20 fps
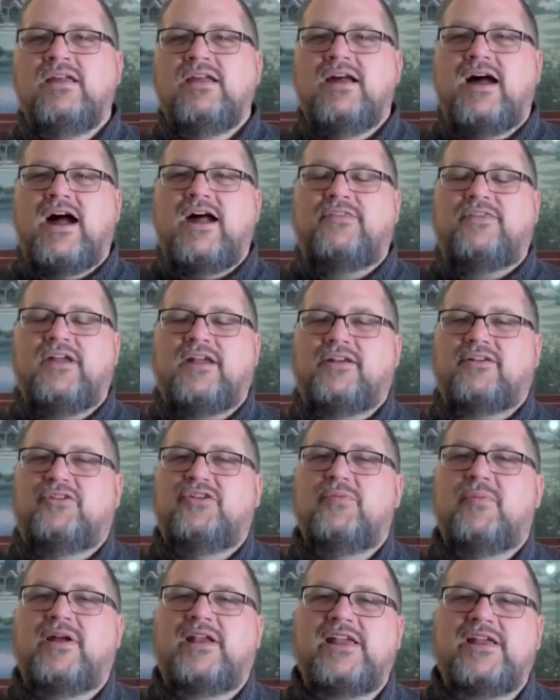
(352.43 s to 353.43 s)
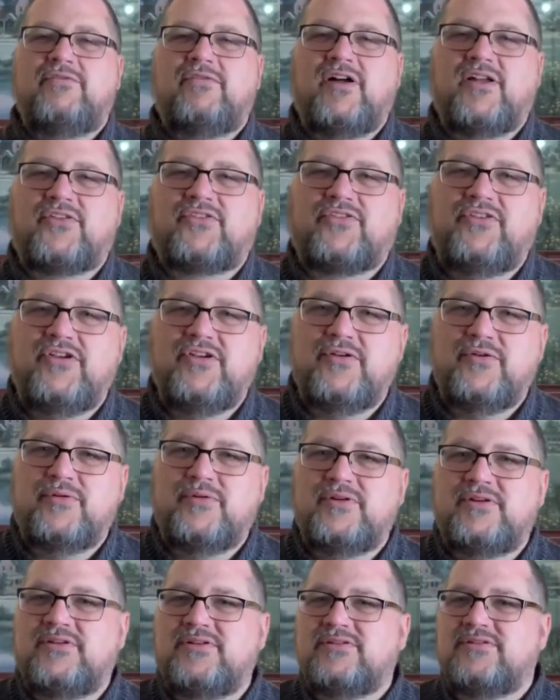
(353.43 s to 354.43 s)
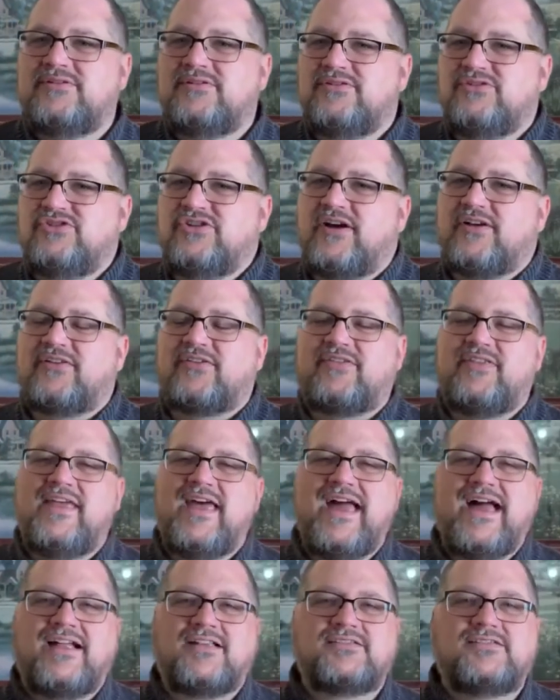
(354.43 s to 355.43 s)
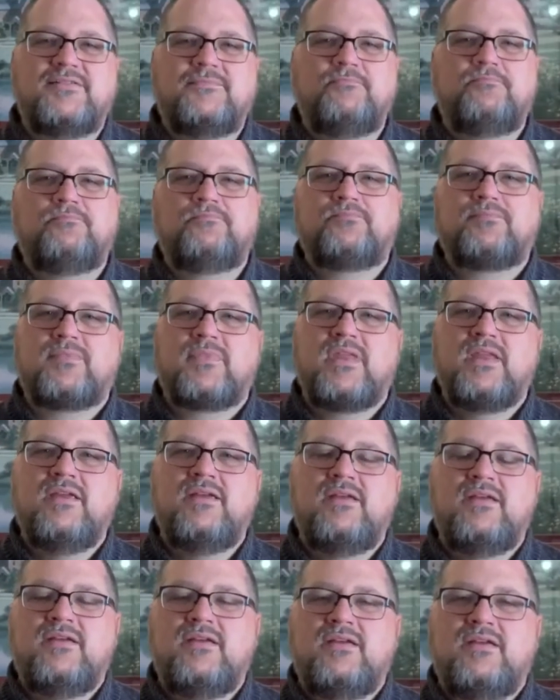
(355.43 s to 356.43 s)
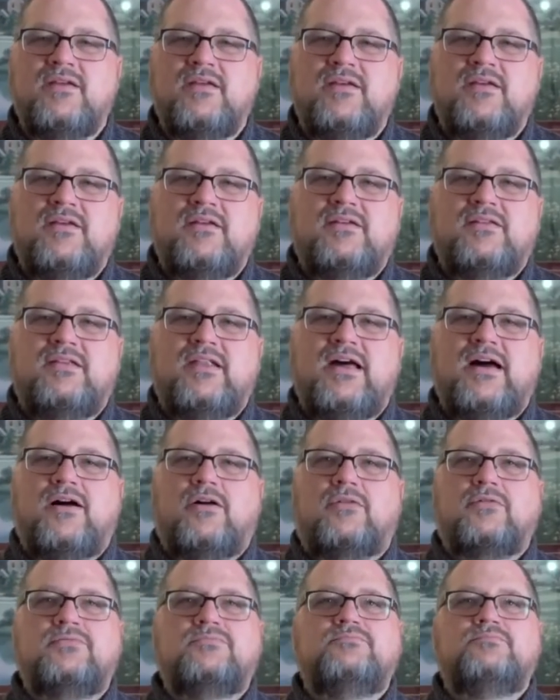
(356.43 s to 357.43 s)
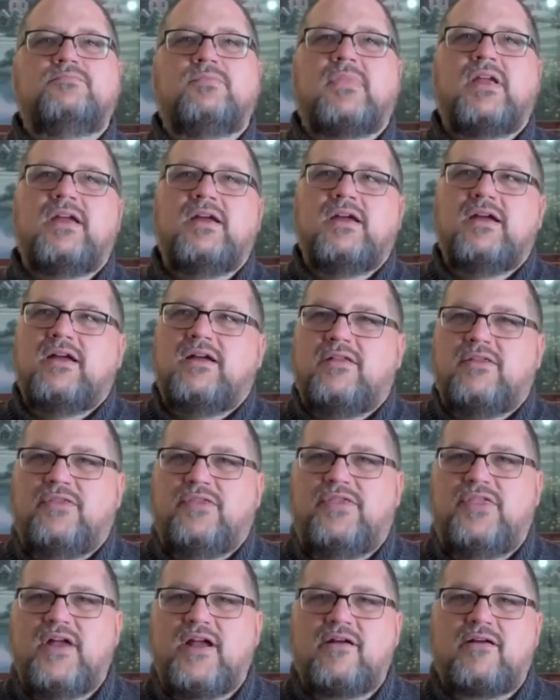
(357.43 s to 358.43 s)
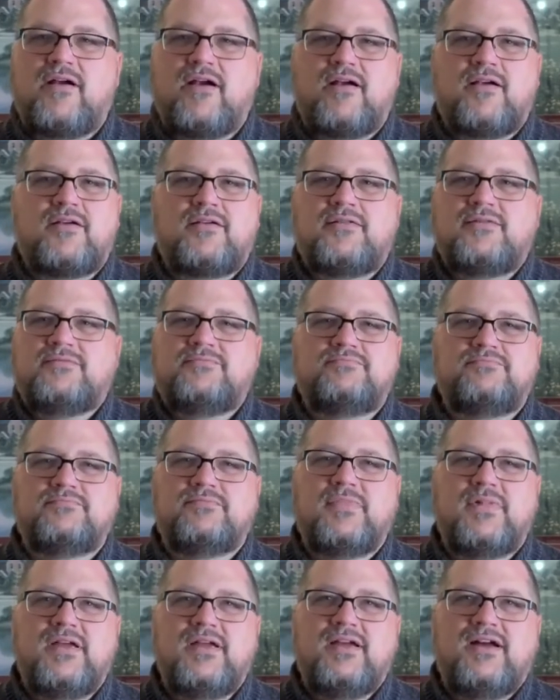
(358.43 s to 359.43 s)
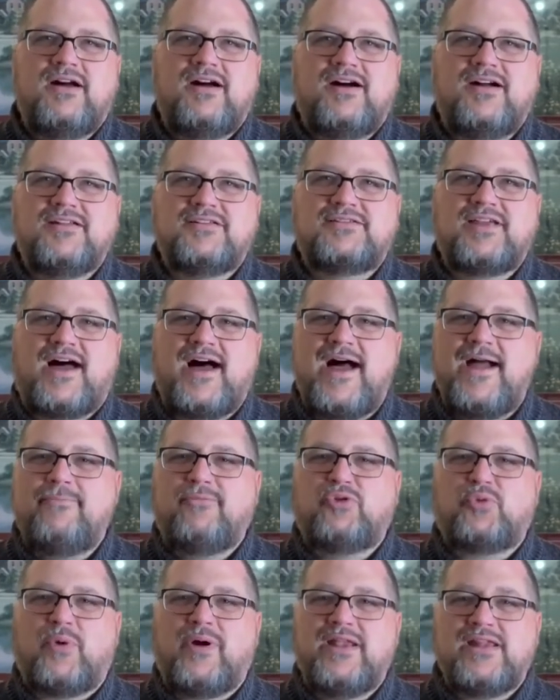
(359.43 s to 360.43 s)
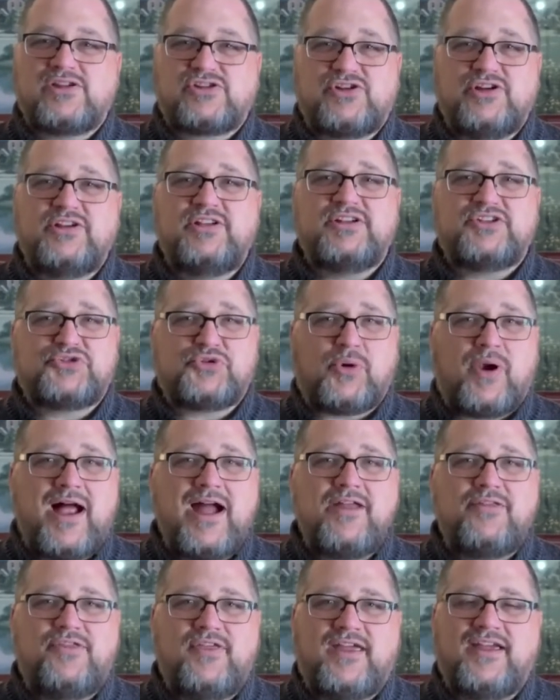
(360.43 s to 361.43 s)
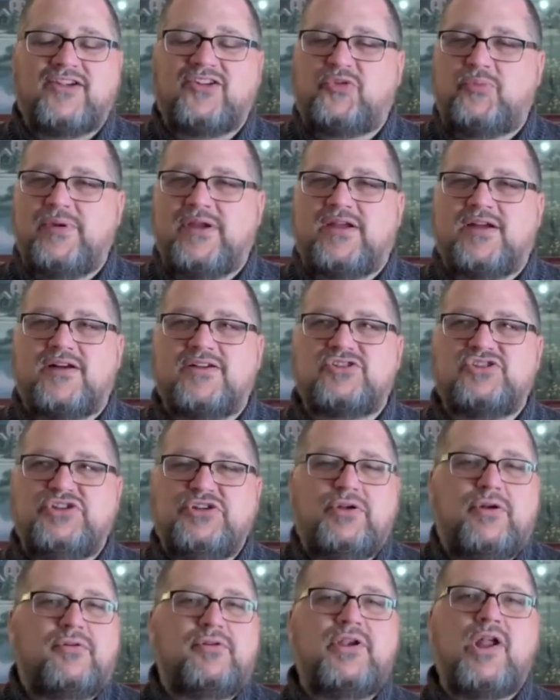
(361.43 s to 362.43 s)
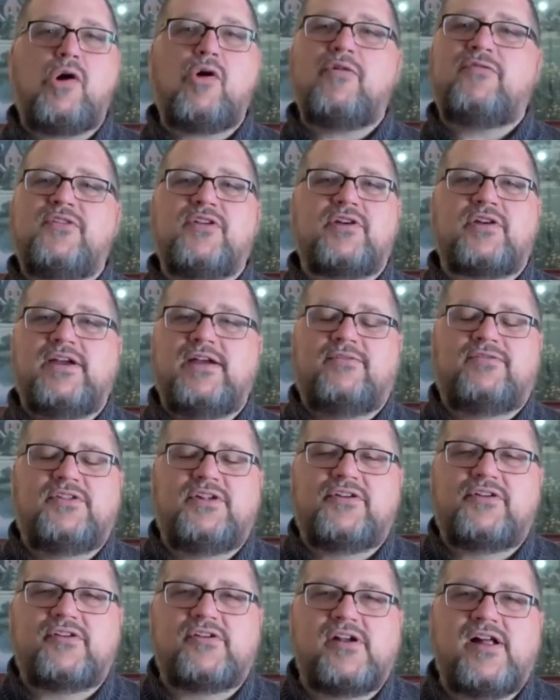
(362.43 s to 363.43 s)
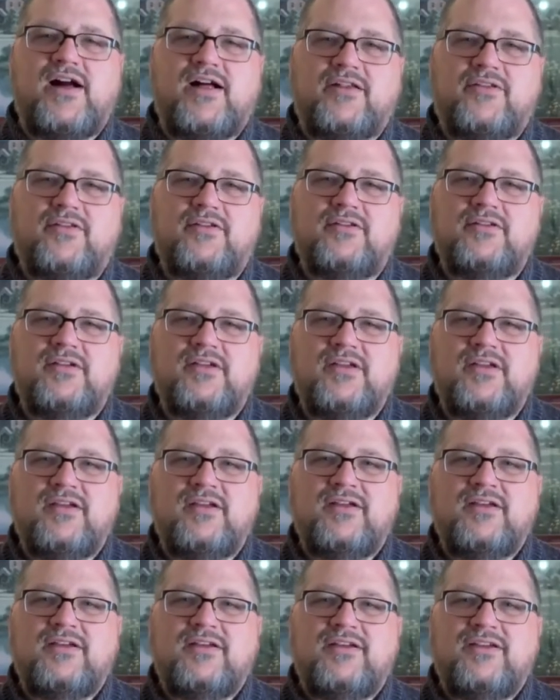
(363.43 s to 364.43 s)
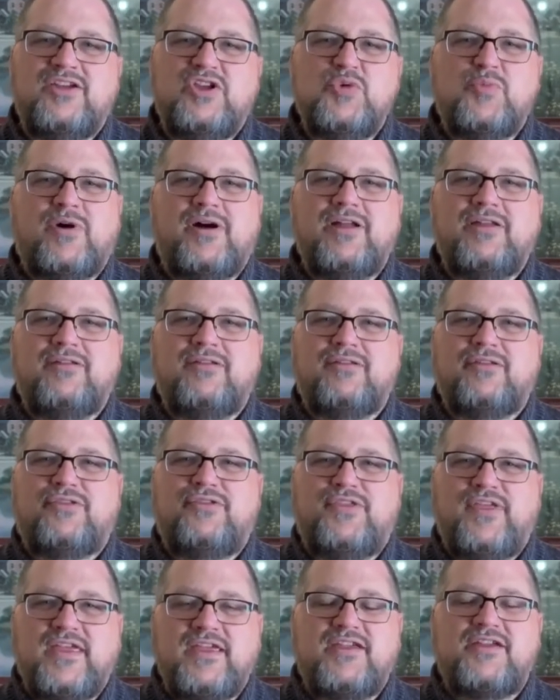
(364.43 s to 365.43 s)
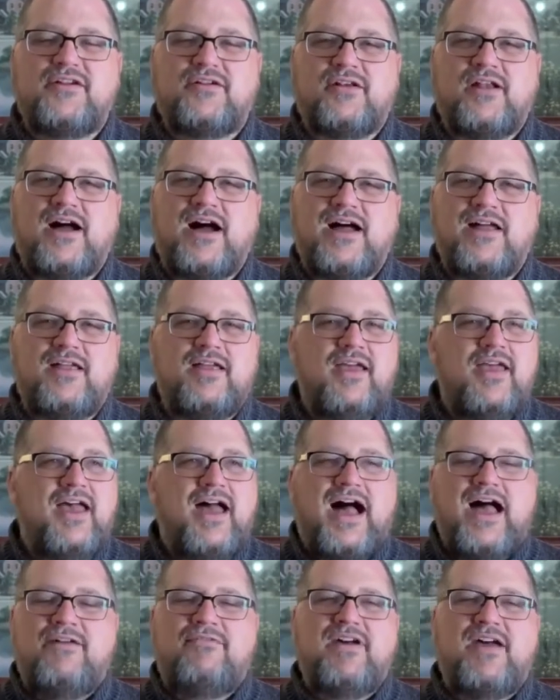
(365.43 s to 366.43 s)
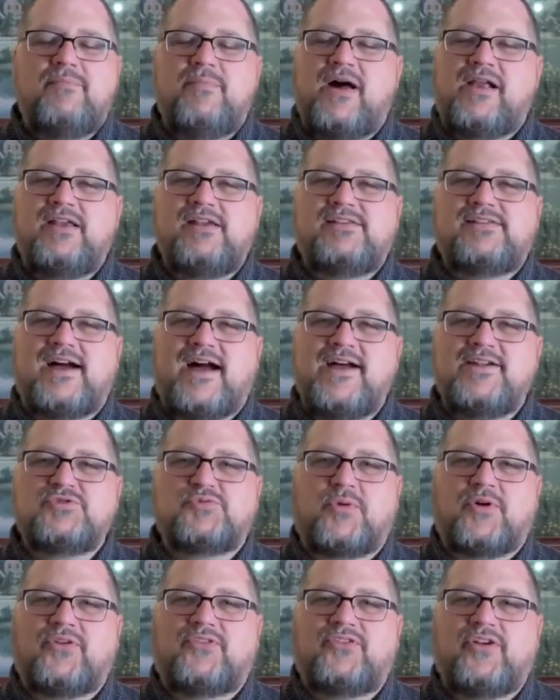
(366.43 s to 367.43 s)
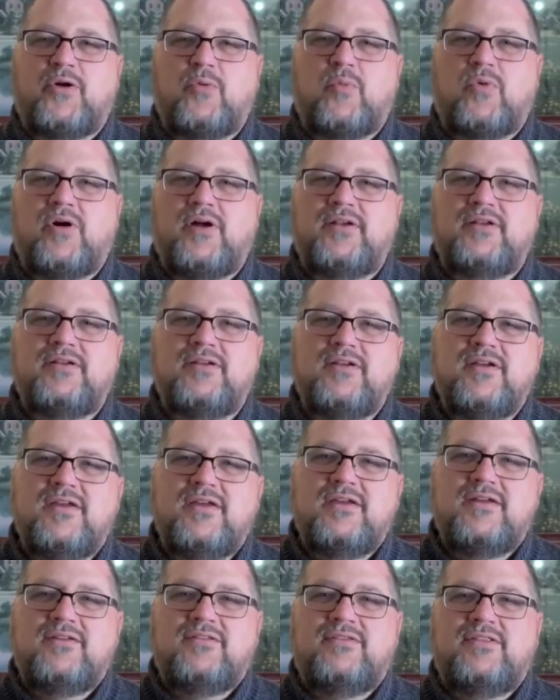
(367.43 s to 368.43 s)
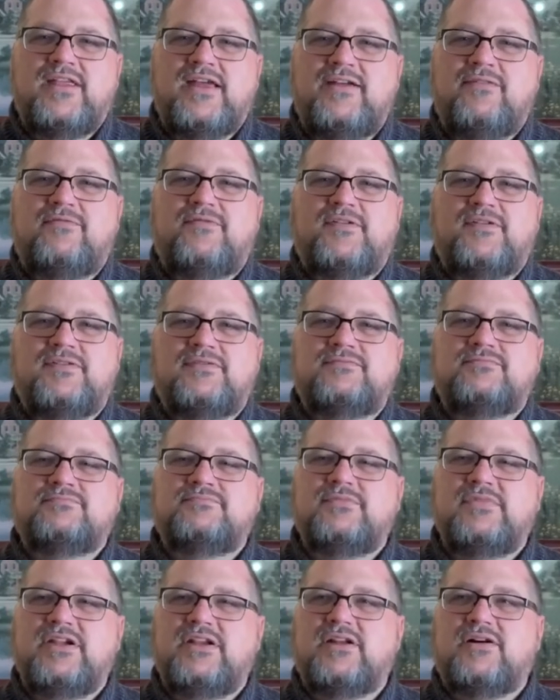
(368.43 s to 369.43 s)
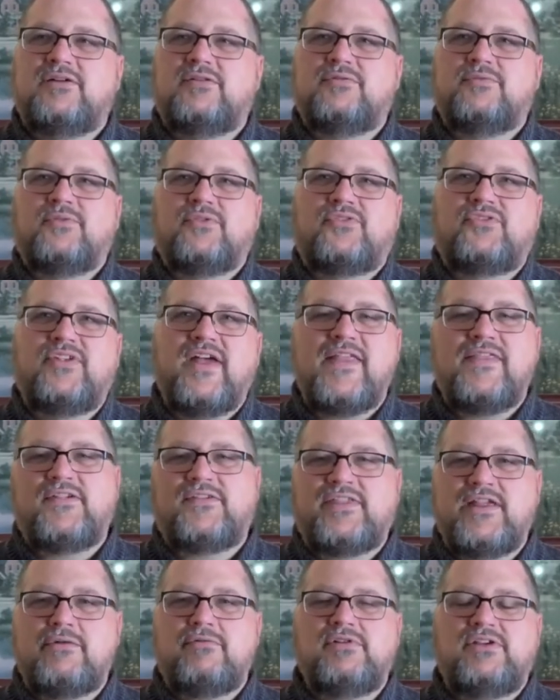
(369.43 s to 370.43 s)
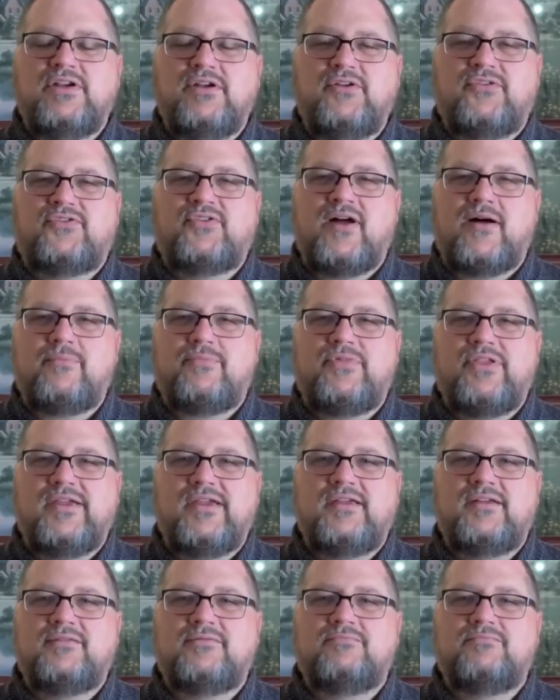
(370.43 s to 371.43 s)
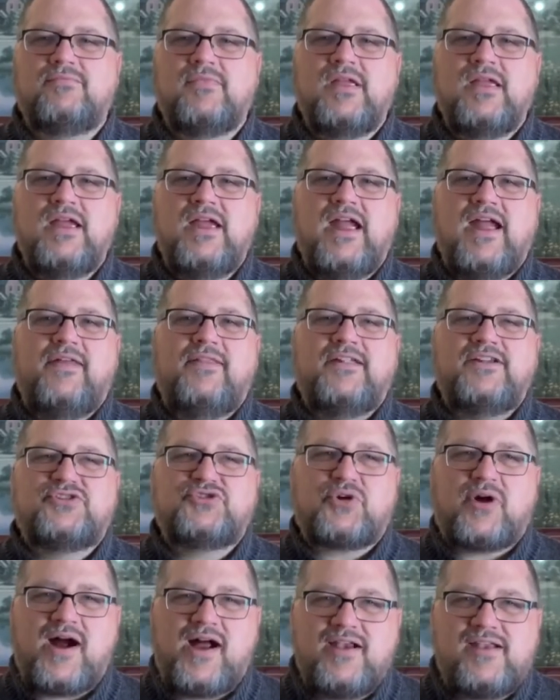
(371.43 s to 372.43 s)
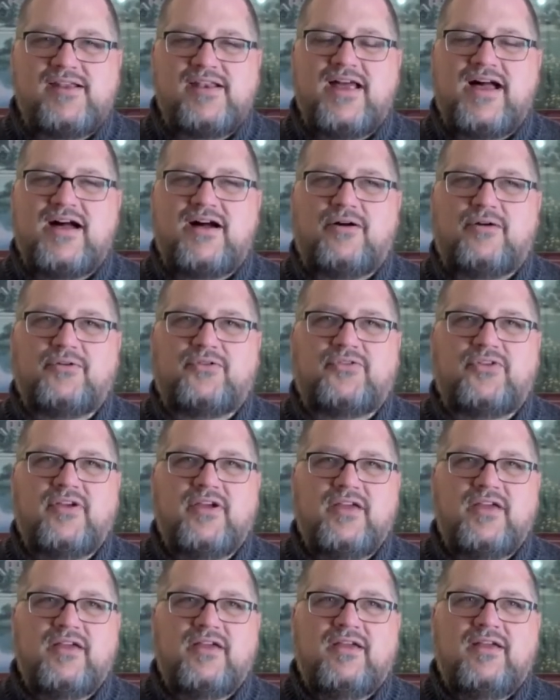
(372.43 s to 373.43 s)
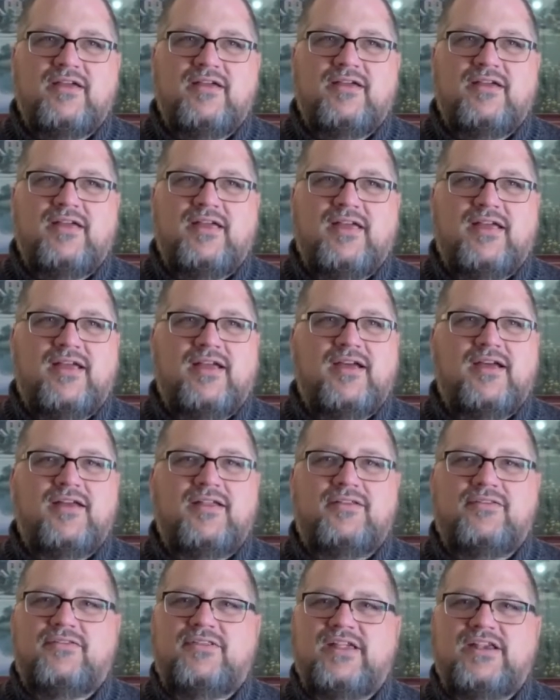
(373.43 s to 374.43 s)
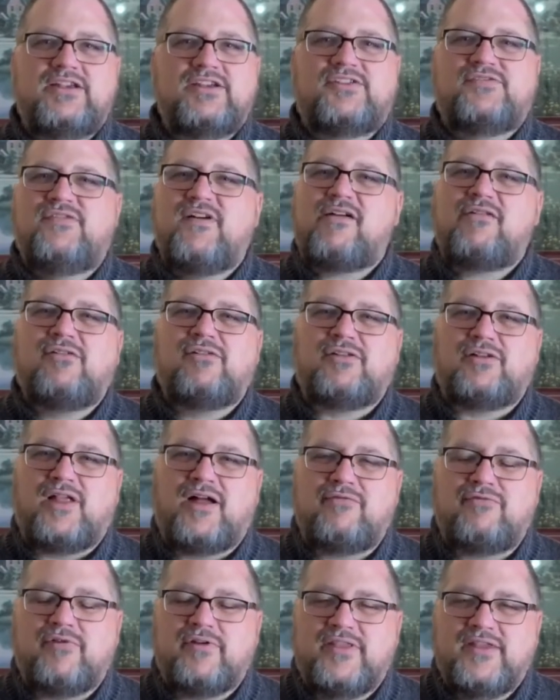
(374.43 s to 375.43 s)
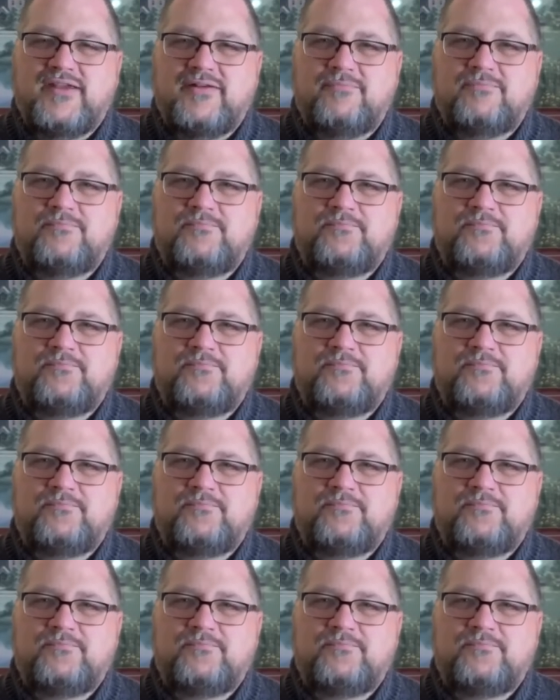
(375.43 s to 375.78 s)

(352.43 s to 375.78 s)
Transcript: I think too many of us do just that. Now, there are uh, times when it's good to try things because you don't know you're gifted or not. You might think you're not. I've had many times where someone, they've you know, said that they would do something and they tried it out and they just fell in love with it.